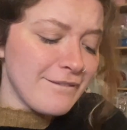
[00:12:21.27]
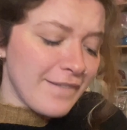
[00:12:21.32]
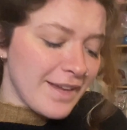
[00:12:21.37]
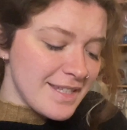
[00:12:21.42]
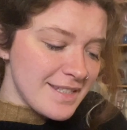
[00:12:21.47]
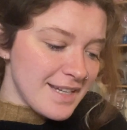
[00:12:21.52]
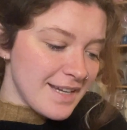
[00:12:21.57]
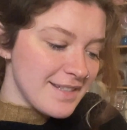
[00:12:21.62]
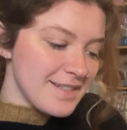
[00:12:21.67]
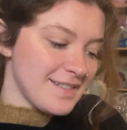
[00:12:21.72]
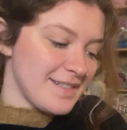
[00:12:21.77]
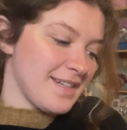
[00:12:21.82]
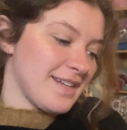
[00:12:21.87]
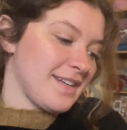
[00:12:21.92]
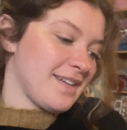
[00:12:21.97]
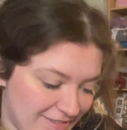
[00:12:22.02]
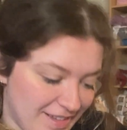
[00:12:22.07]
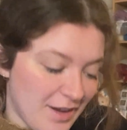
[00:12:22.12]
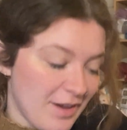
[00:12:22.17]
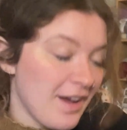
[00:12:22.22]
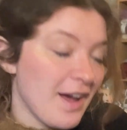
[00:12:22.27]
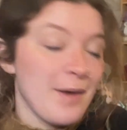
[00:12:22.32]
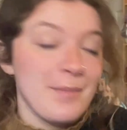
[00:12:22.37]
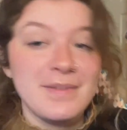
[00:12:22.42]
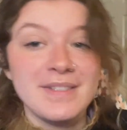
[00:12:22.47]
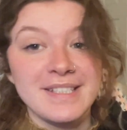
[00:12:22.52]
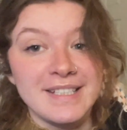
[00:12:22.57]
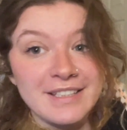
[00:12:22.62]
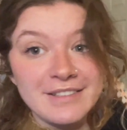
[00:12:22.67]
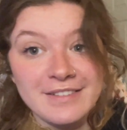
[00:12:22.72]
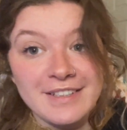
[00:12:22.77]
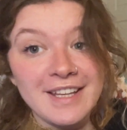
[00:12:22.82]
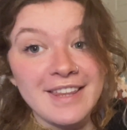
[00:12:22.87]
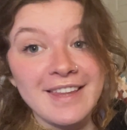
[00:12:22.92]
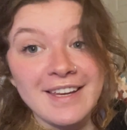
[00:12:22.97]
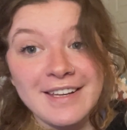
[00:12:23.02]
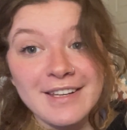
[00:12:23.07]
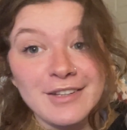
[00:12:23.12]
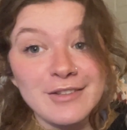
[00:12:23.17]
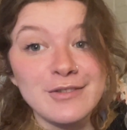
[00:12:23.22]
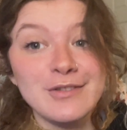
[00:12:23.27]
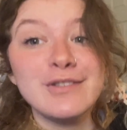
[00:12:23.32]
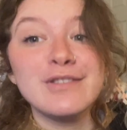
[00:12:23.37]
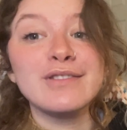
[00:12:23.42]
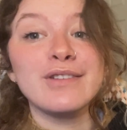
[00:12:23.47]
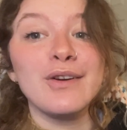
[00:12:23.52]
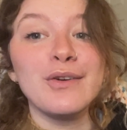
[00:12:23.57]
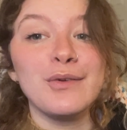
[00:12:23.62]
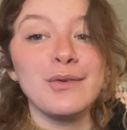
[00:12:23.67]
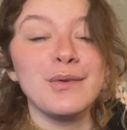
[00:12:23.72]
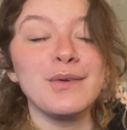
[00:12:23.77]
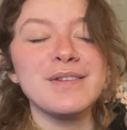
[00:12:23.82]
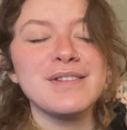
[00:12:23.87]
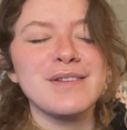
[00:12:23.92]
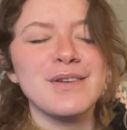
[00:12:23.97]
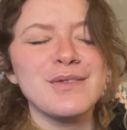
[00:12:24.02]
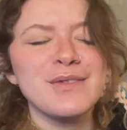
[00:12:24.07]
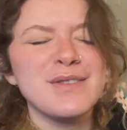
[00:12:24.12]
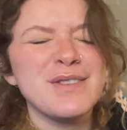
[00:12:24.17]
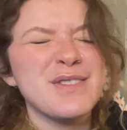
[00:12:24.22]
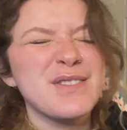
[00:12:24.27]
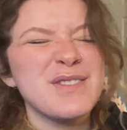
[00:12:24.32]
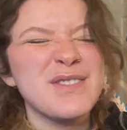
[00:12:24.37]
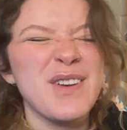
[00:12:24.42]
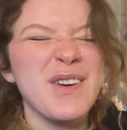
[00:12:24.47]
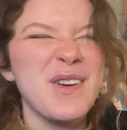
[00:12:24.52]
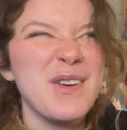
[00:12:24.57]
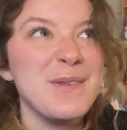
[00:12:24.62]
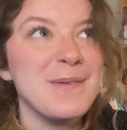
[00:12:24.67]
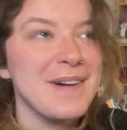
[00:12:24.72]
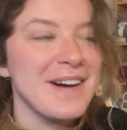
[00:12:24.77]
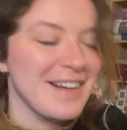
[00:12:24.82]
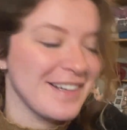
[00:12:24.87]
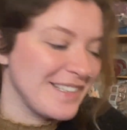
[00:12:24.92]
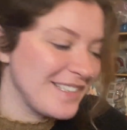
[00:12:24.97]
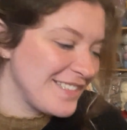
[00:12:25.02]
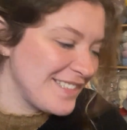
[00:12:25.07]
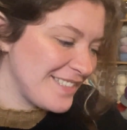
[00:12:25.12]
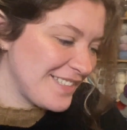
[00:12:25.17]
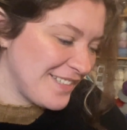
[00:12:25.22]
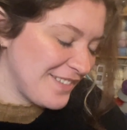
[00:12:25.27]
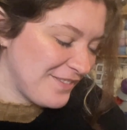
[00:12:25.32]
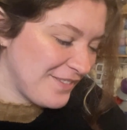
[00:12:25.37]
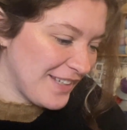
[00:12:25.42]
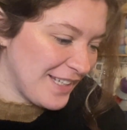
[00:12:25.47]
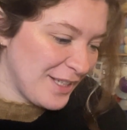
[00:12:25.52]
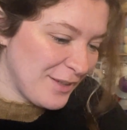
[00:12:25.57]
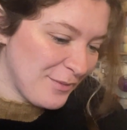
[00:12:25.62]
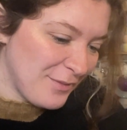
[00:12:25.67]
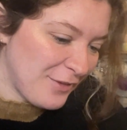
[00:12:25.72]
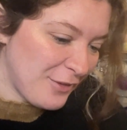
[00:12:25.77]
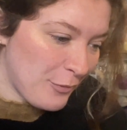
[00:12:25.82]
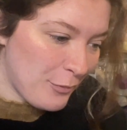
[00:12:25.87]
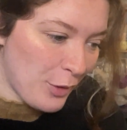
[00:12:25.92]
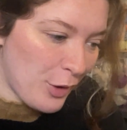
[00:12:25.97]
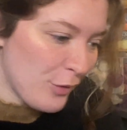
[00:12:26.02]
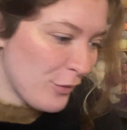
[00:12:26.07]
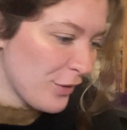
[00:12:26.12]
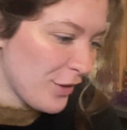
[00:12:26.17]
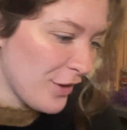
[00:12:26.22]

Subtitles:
Fantastic. I absolutely love it. Thank you so much for both of